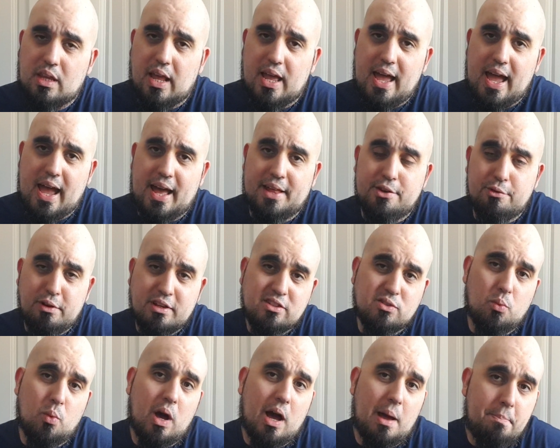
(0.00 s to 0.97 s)
And the
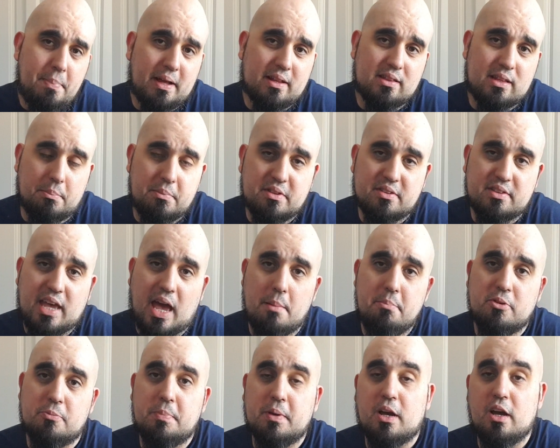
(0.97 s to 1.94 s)
reason why I picked up this
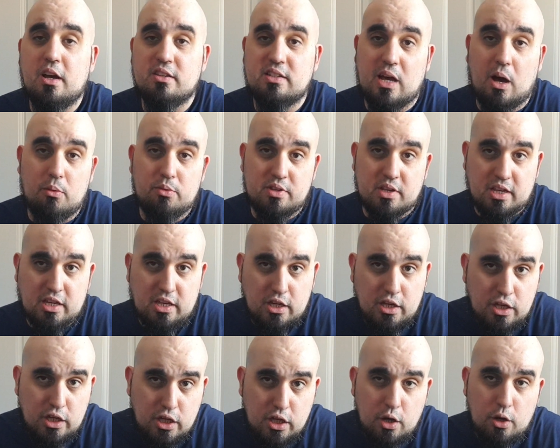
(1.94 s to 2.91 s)
game is because I was a
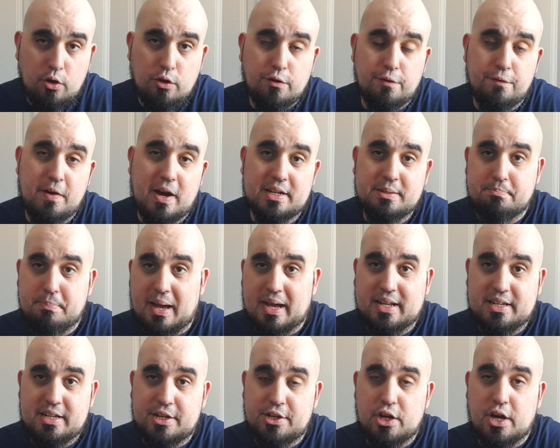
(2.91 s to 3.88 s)
huge fan
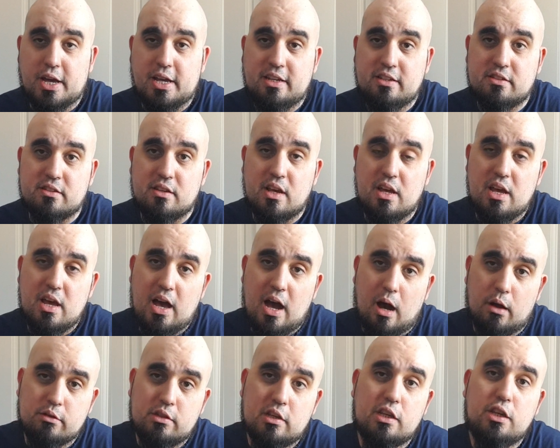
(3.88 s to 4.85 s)
back in the 90s.
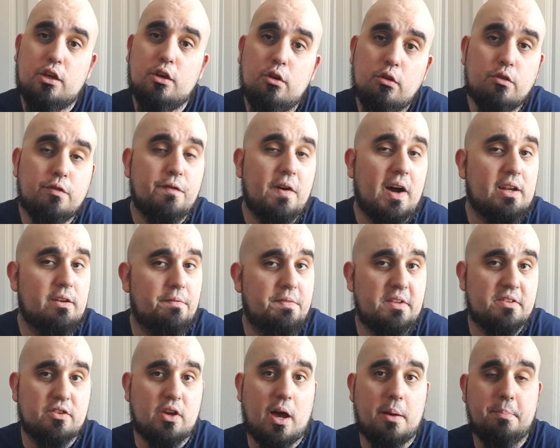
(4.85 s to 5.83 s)
I was a huge fan of
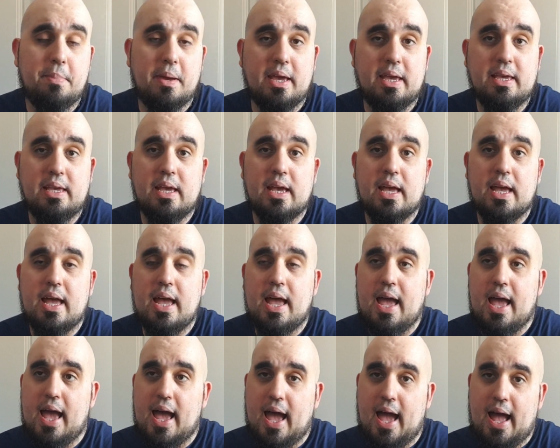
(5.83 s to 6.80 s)
this IP,
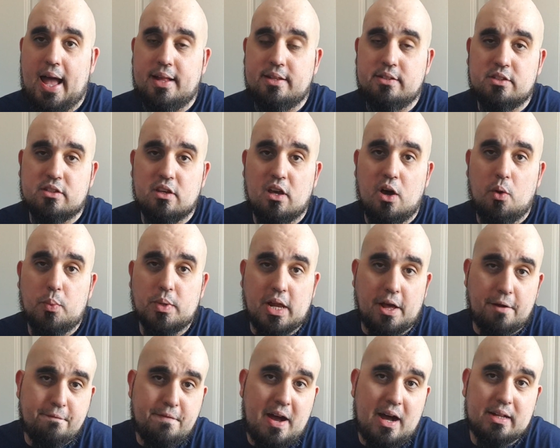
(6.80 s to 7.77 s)
and when
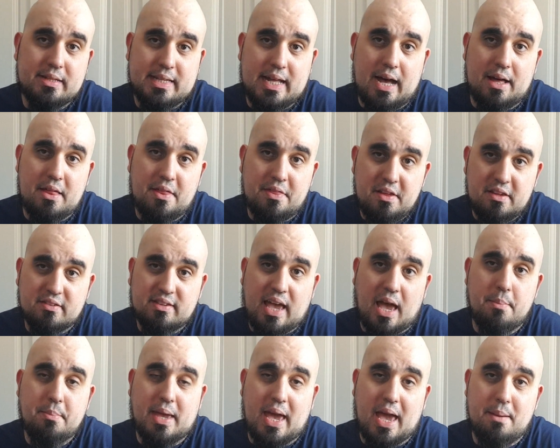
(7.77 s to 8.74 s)
I found out that this
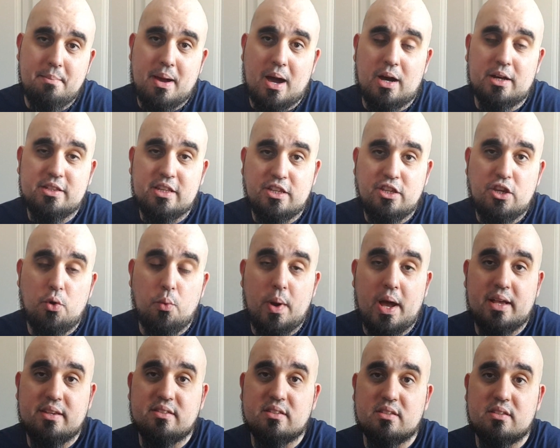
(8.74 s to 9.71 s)
game came out in the
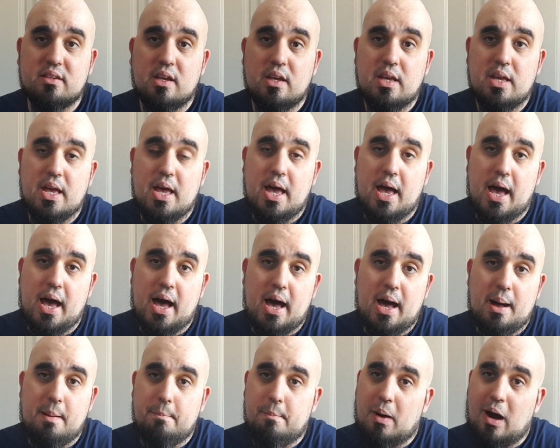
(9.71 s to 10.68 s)
US,
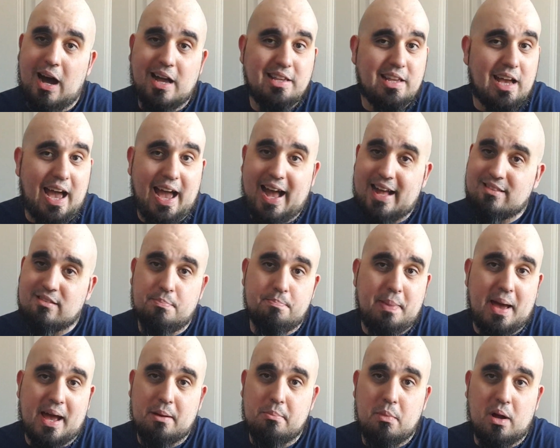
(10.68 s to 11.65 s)
I had to
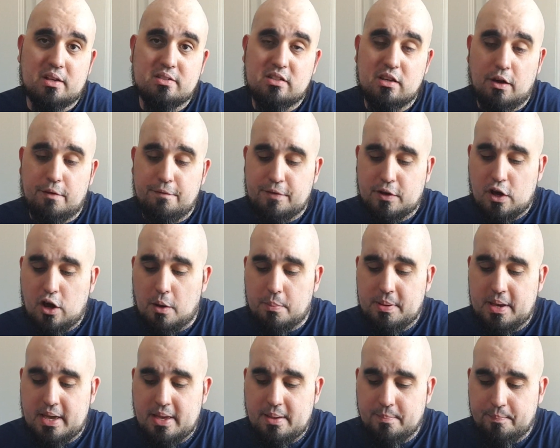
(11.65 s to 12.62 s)
bag myself a
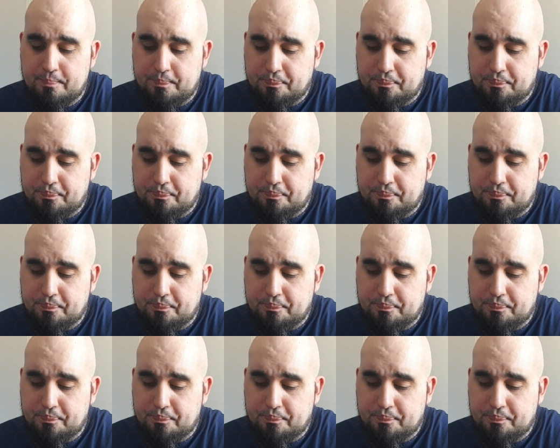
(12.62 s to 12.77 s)
copy.